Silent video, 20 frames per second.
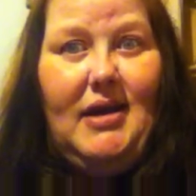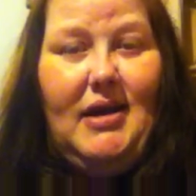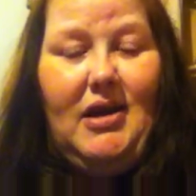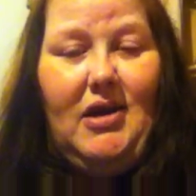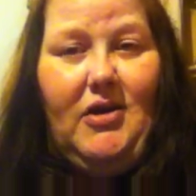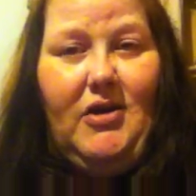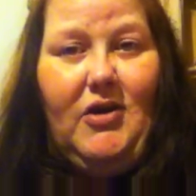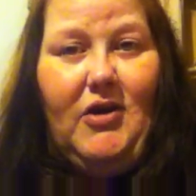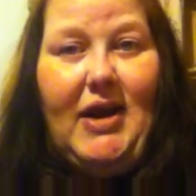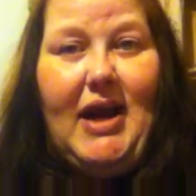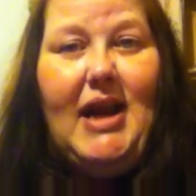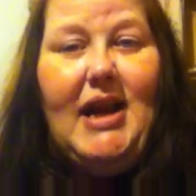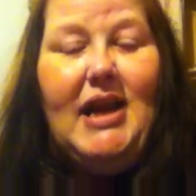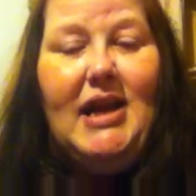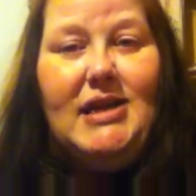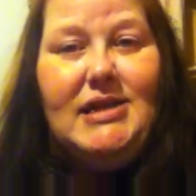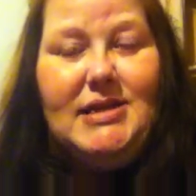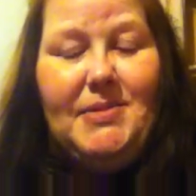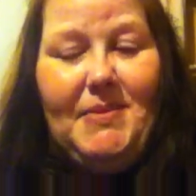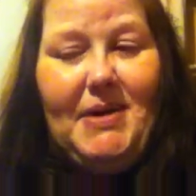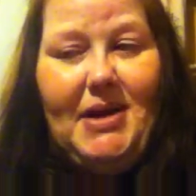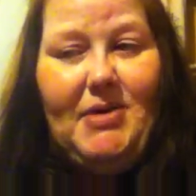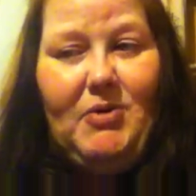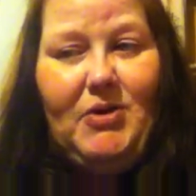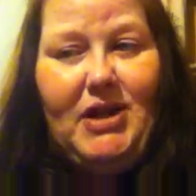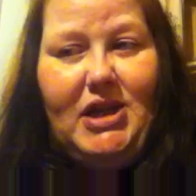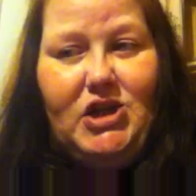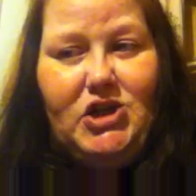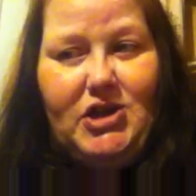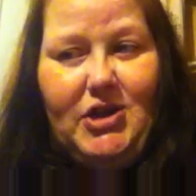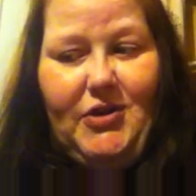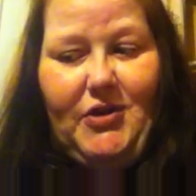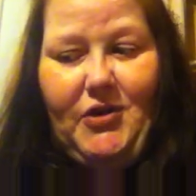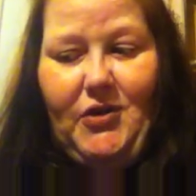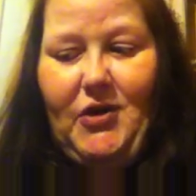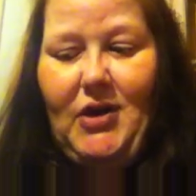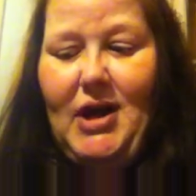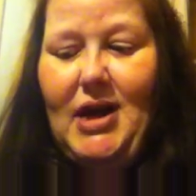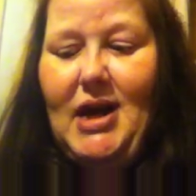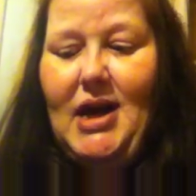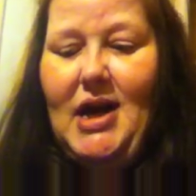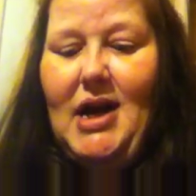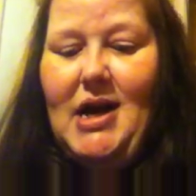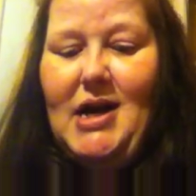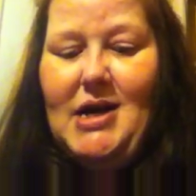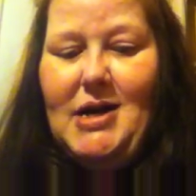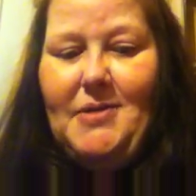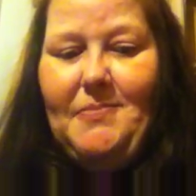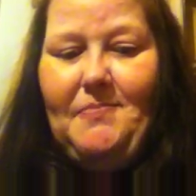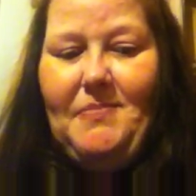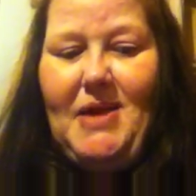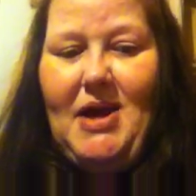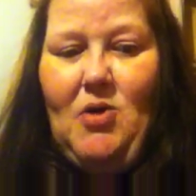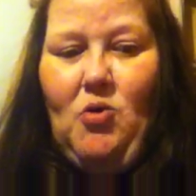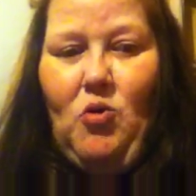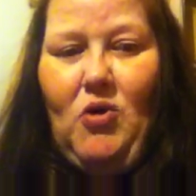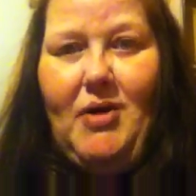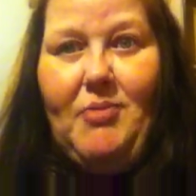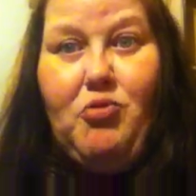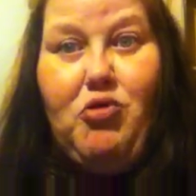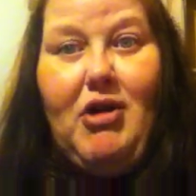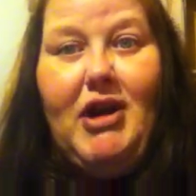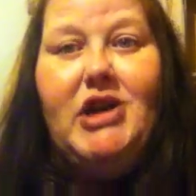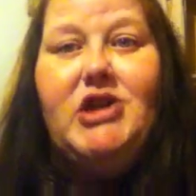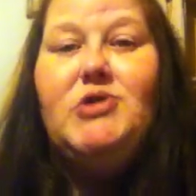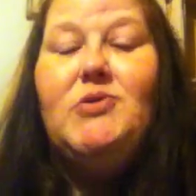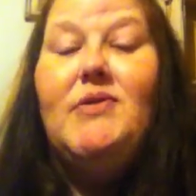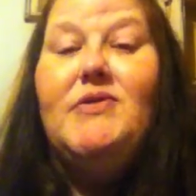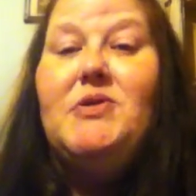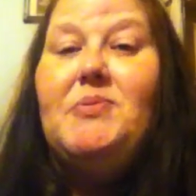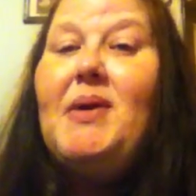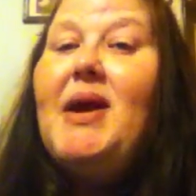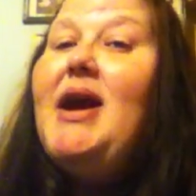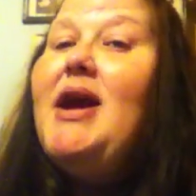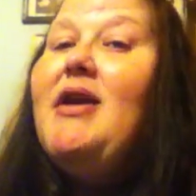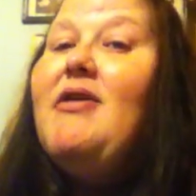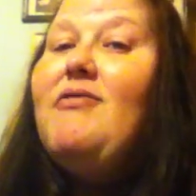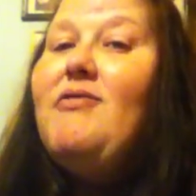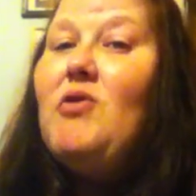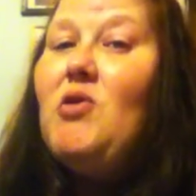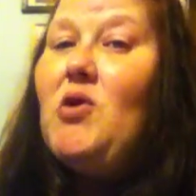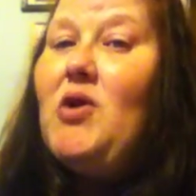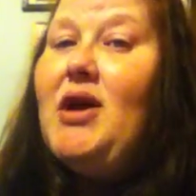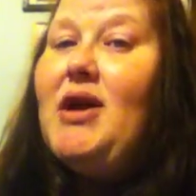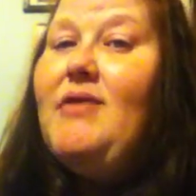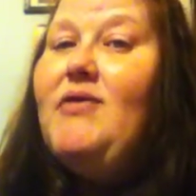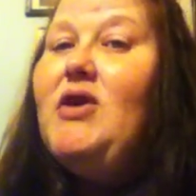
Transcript: You get intimate each other, and what price you have to pay for it.